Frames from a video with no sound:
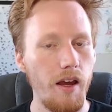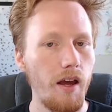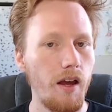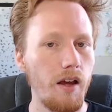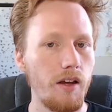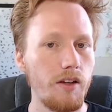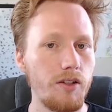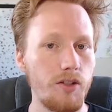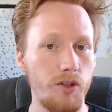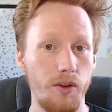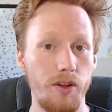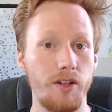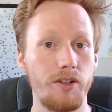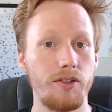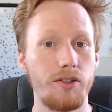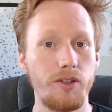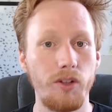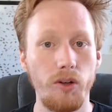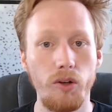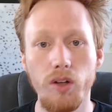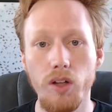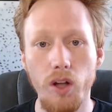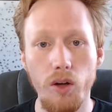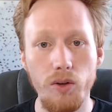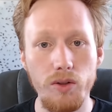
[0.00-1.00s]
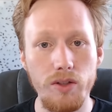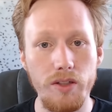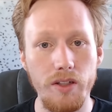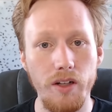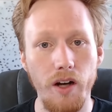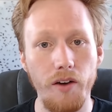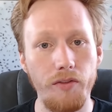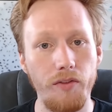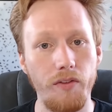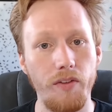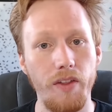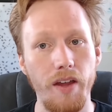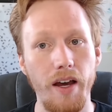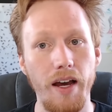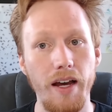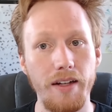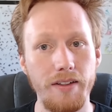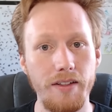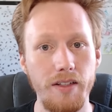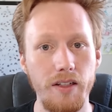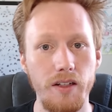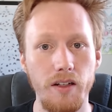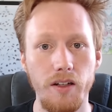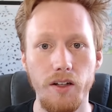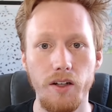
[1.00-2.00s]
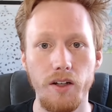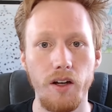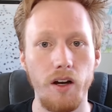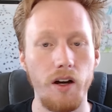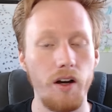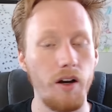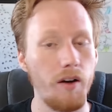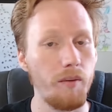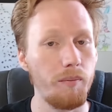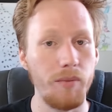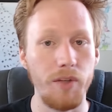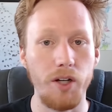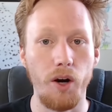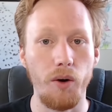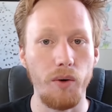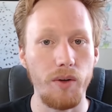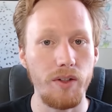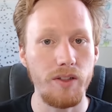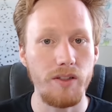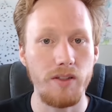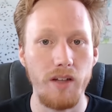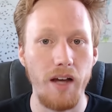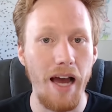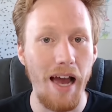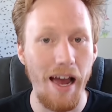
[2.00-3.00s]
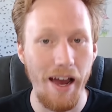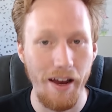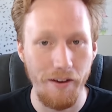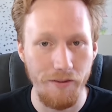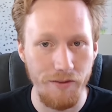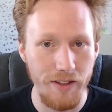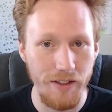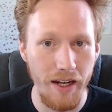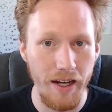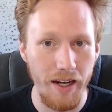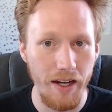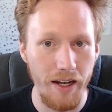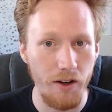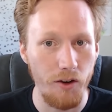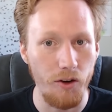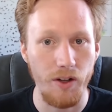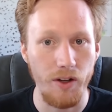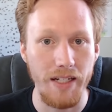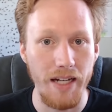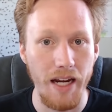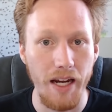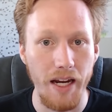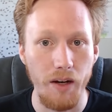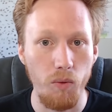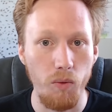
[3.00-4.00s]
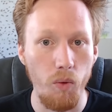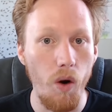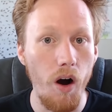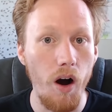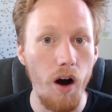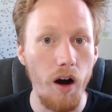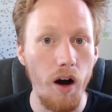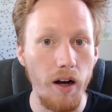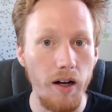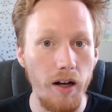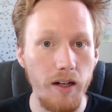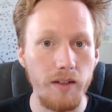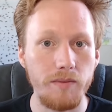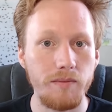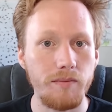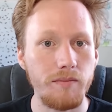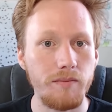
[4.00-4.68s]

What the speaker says: So they're still close enough that it's a half day or a day walk